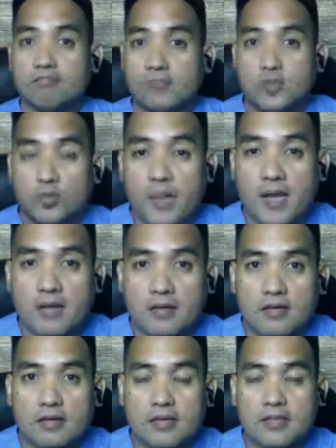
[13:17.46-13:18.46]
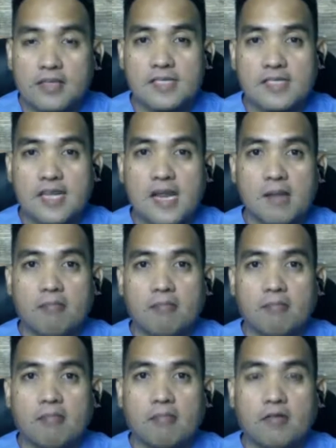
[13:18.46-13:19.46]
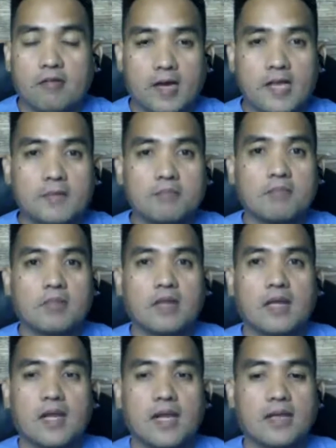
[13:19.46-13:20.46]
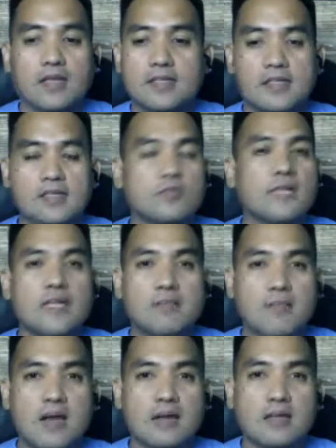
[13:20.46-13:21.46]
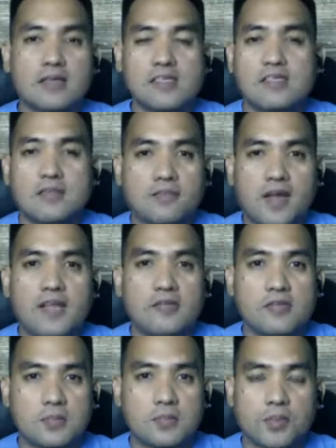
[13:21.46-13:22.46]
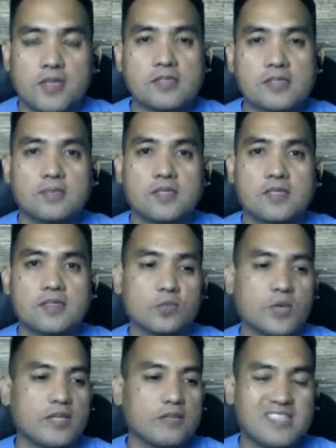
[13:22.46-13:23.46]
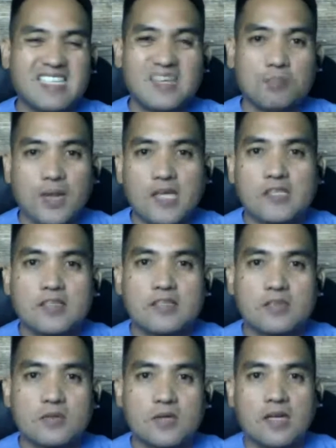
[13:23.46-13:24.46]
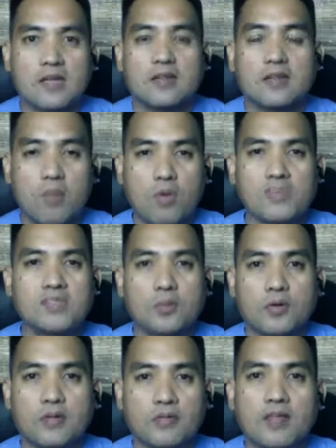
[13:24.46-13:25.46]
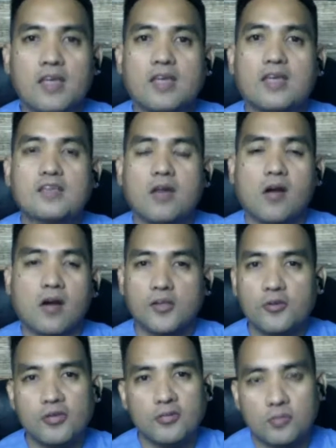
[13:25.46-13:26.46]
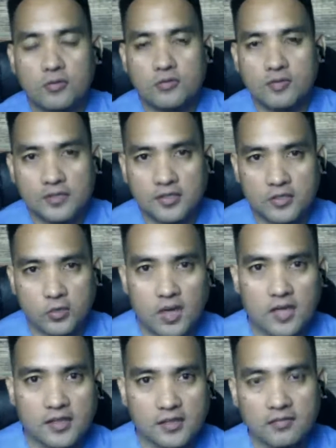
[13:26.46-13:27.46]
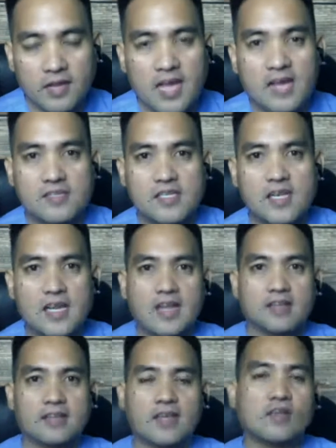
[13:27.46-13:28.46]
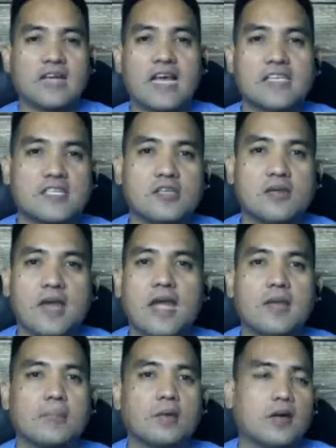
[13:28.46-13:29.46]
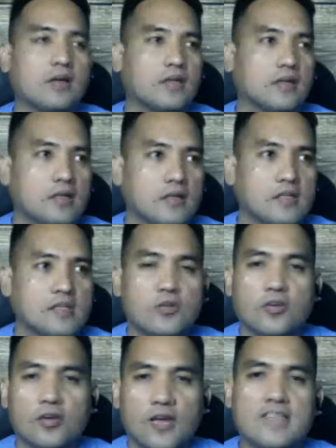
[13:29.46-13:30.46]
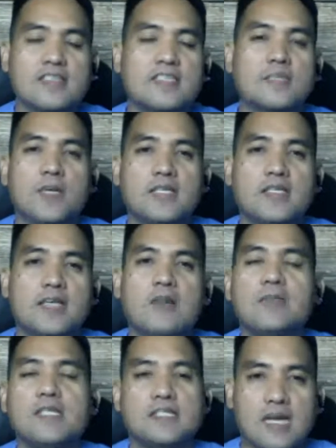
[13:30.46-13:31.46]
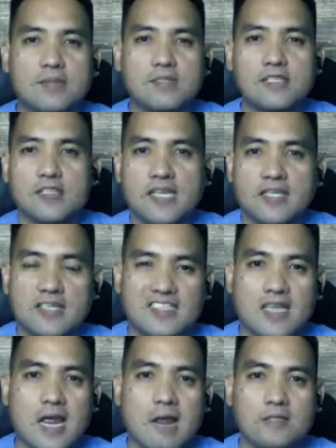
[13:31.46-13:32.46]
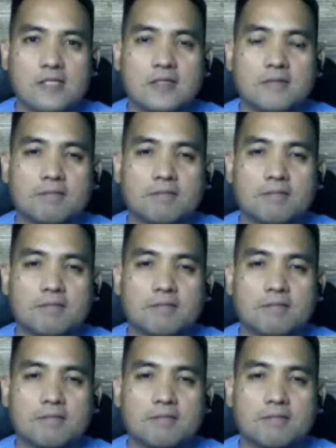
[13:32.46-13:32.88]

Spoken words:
Do better in the exam, right? And it doesn't really matter. It doesn't define you as a person, because when you see patients, the most important thing is, are you improving their quality of lives? They don't ask you, hey, Bert, so you're licensed PT, how many times did you take the exams?